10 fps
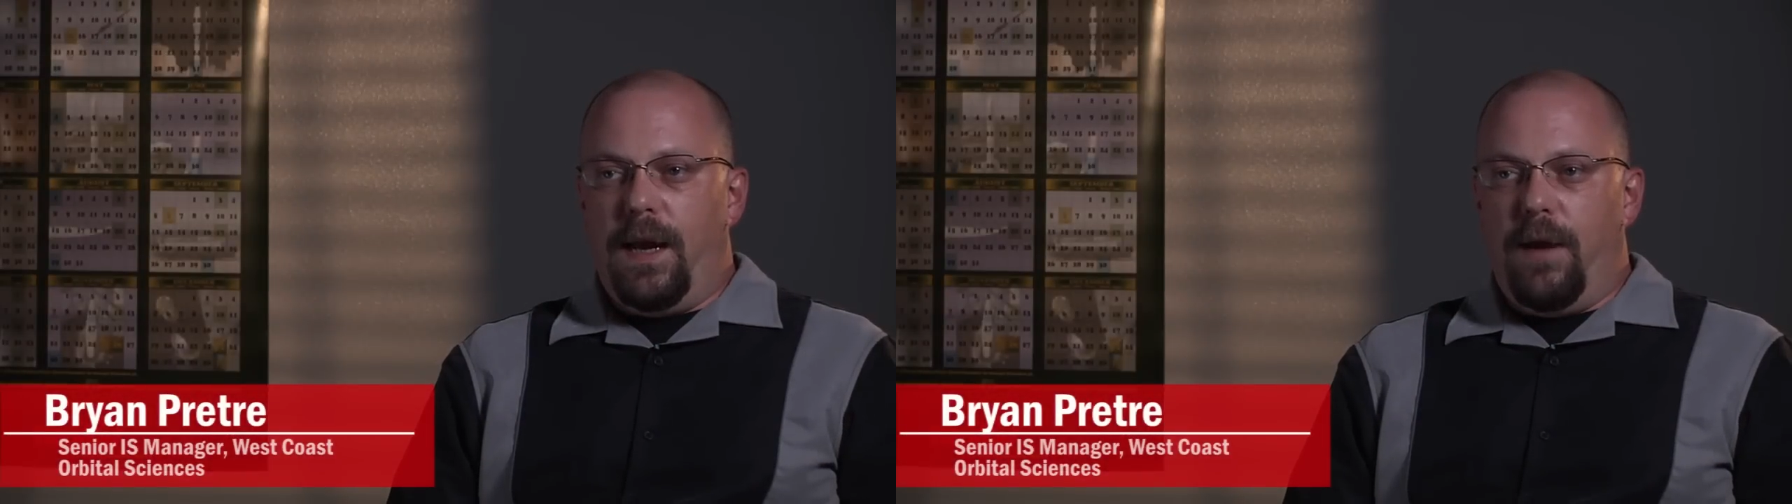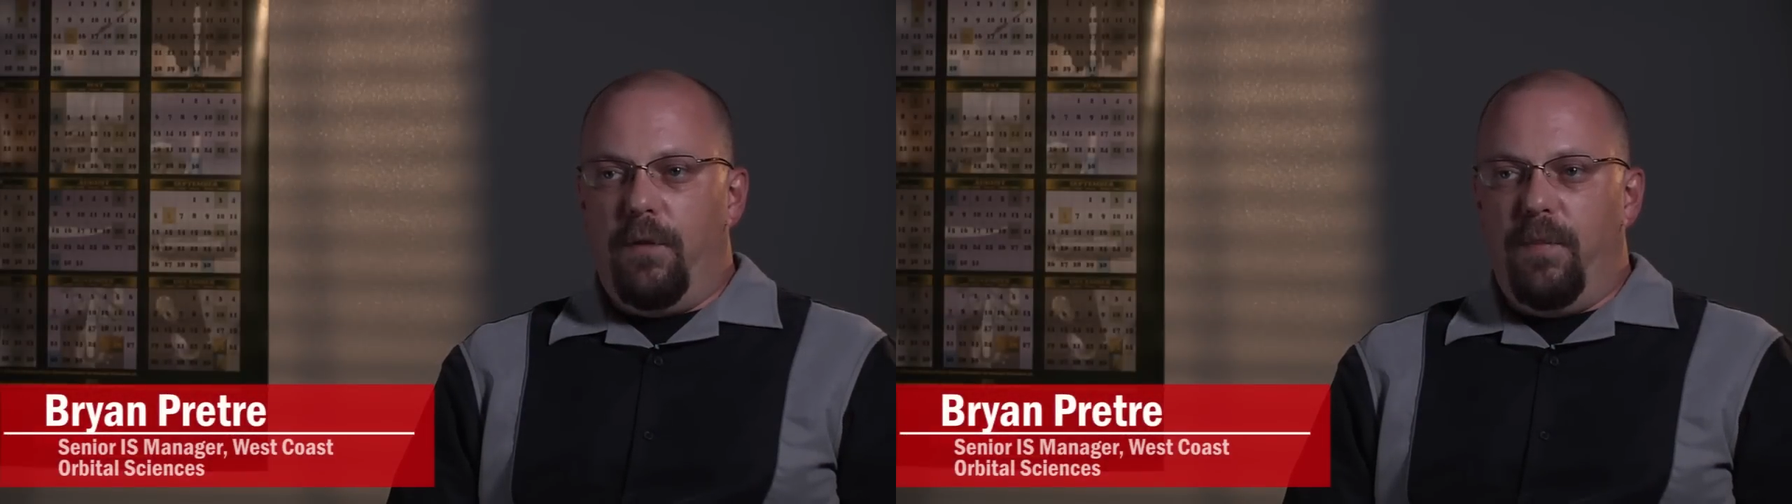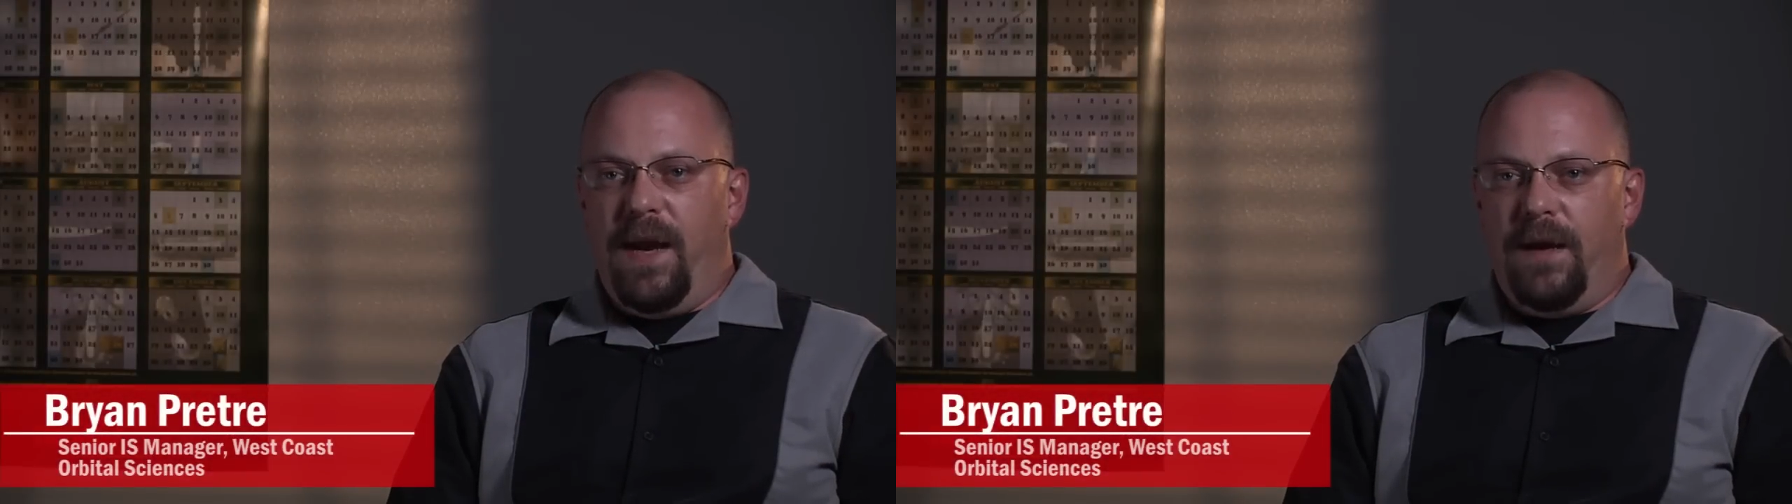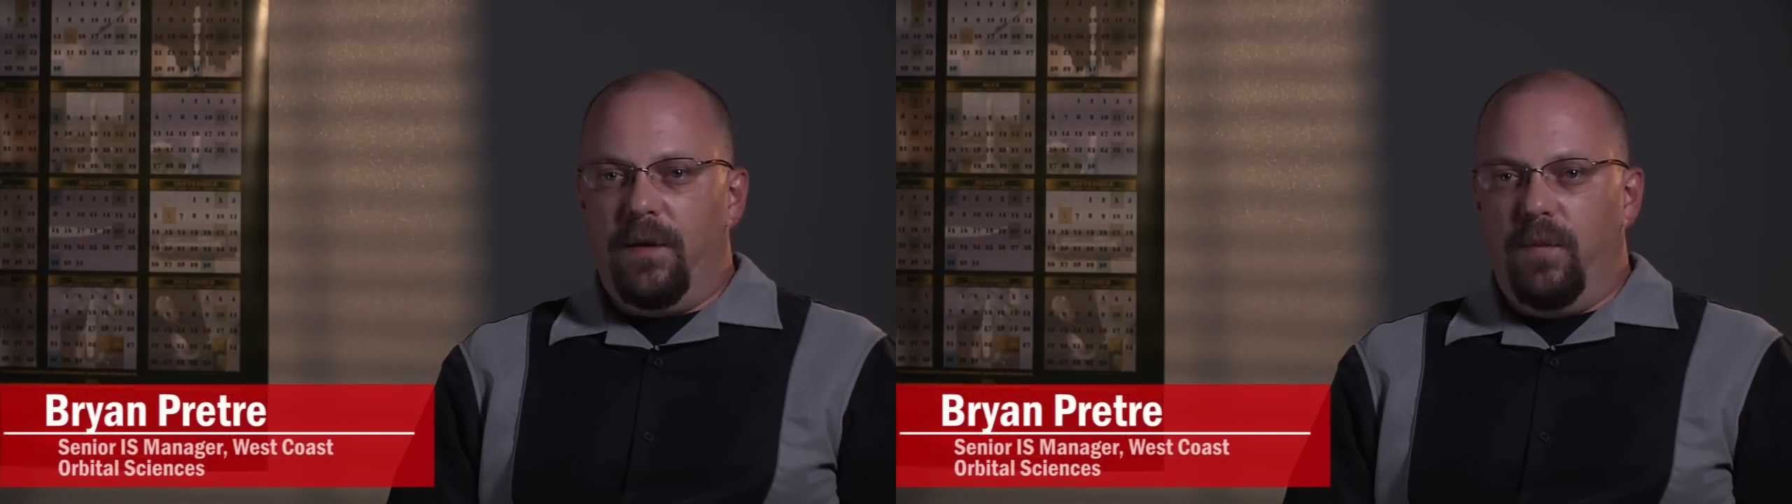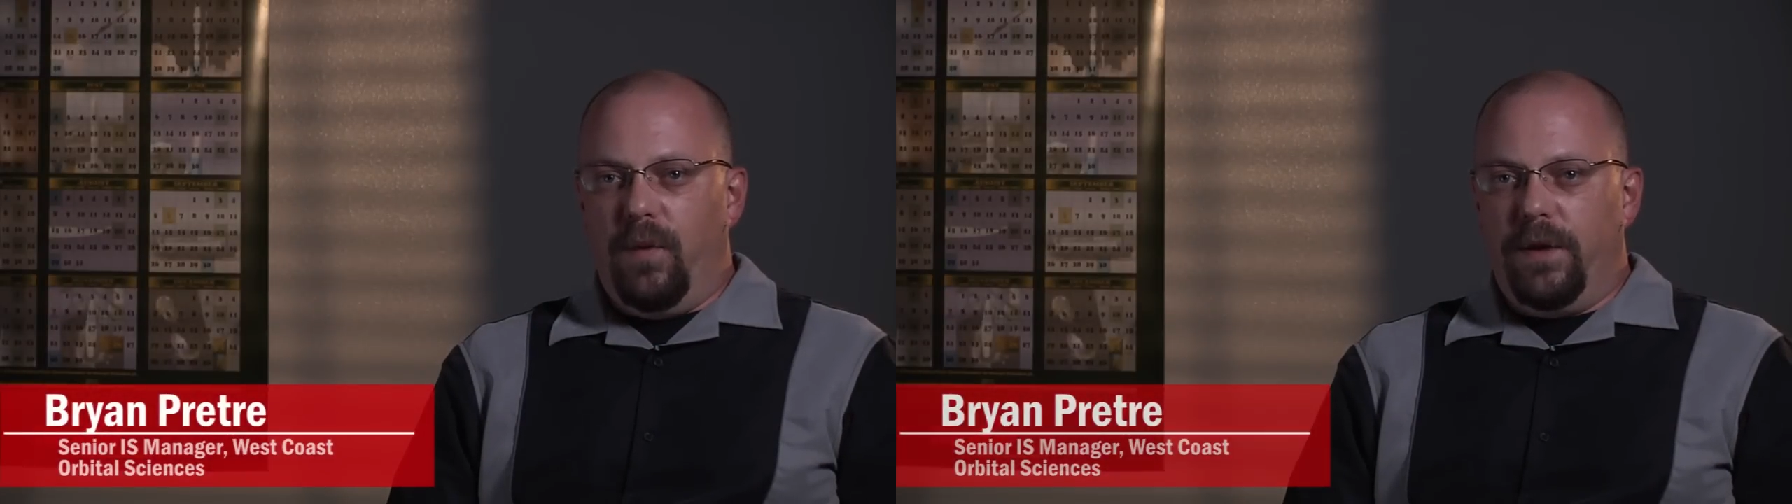our
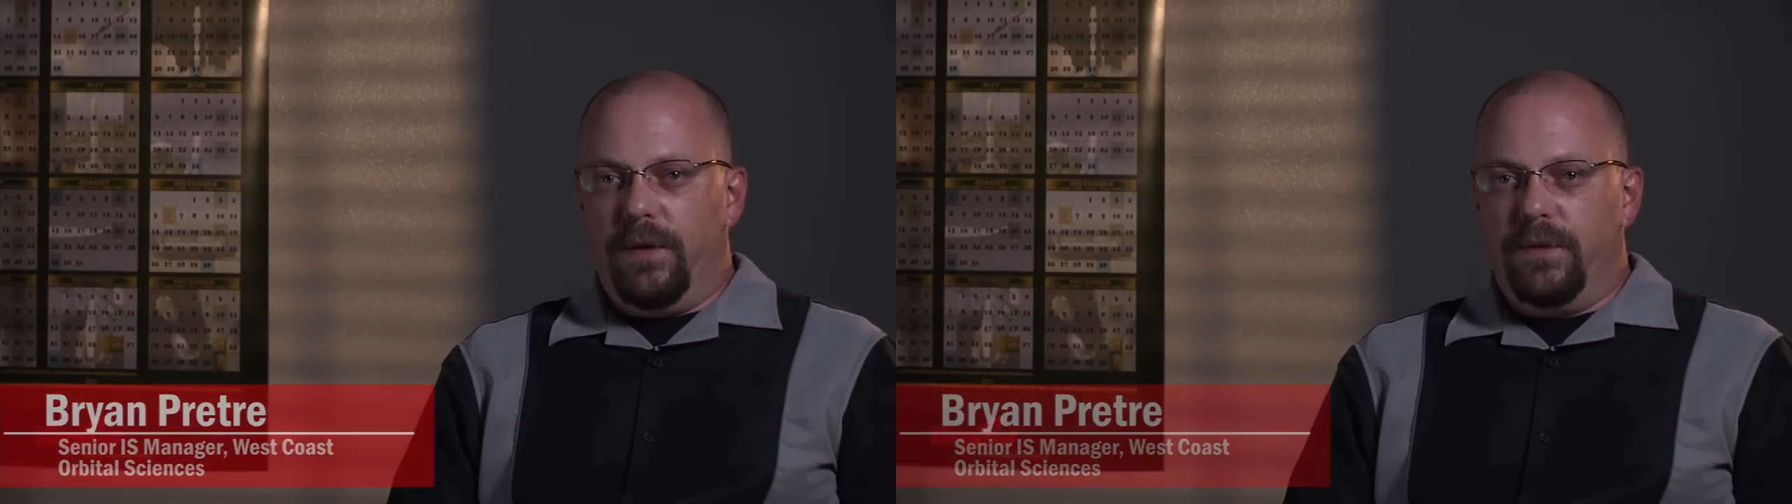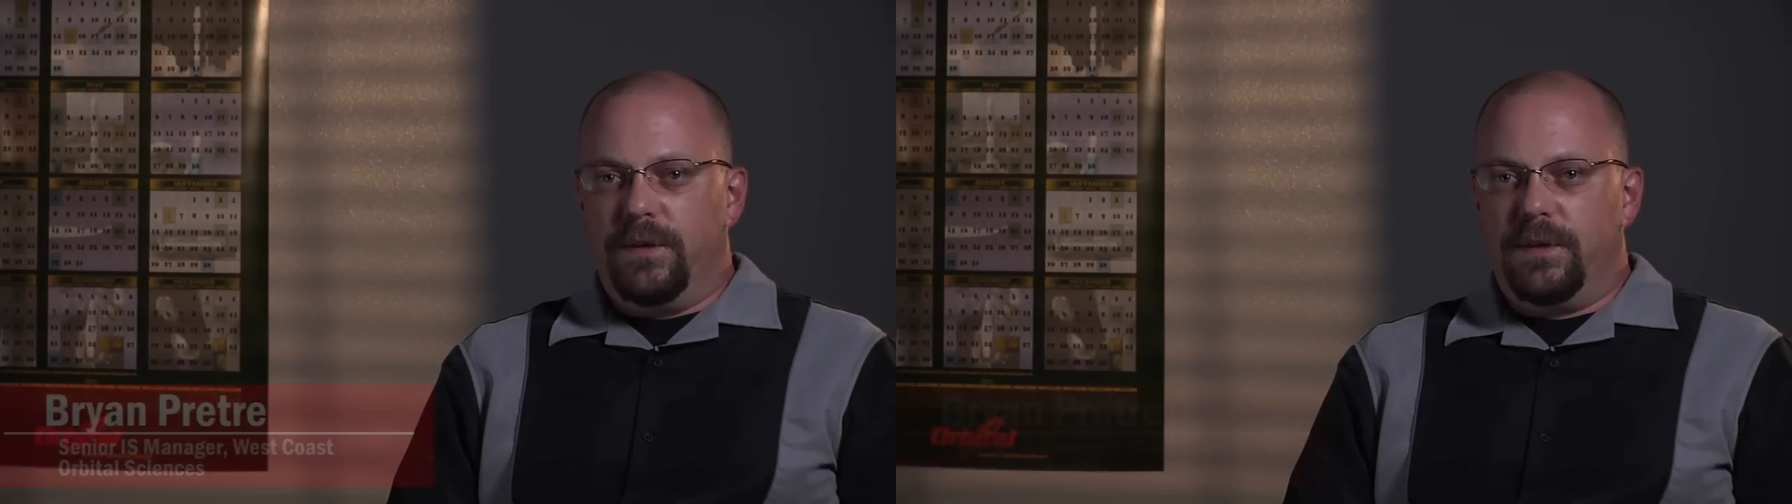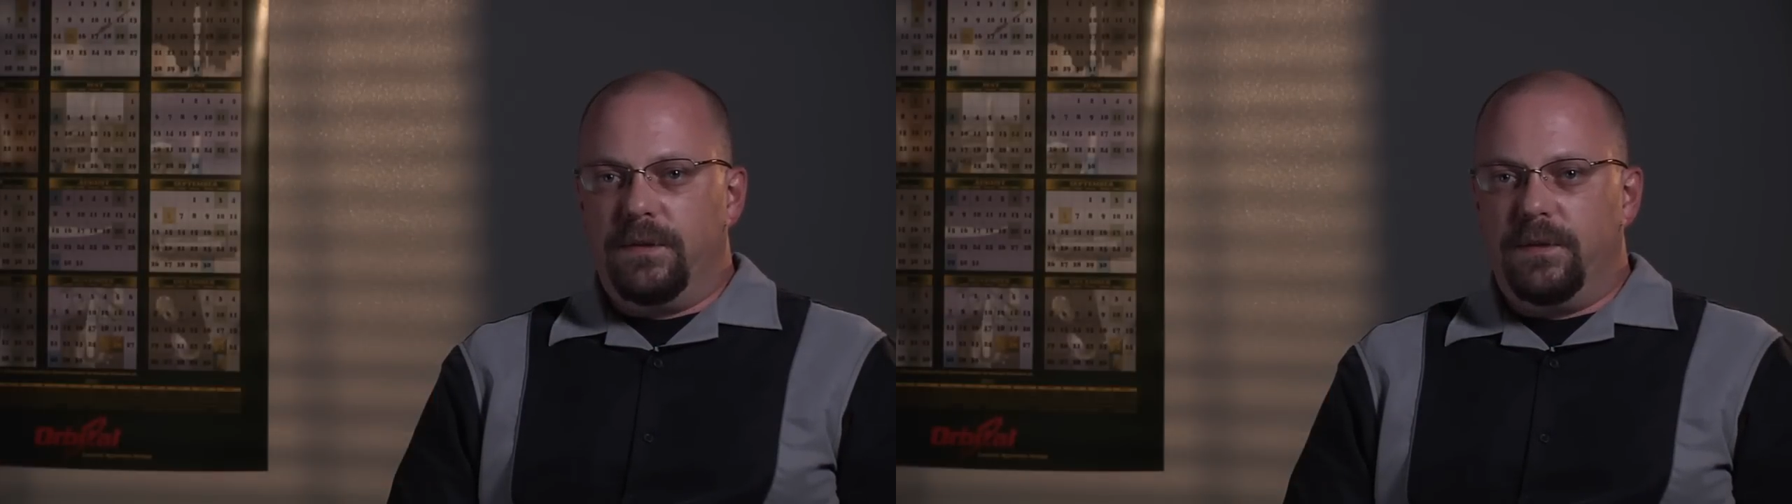backup windows,